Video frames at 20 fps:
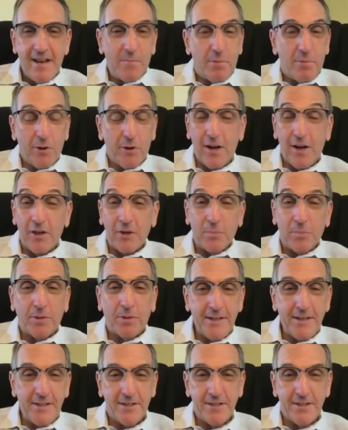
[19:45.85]
put it other
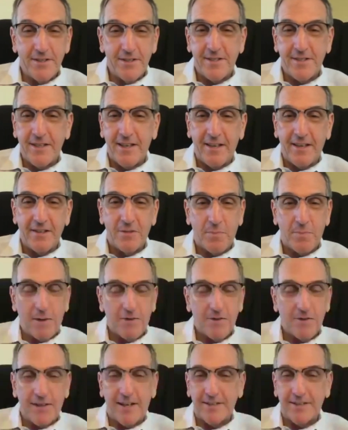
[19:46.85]
places,
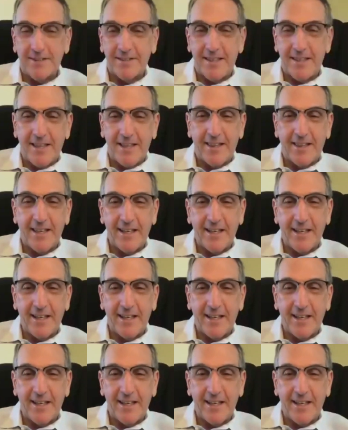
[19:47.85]
especially because they think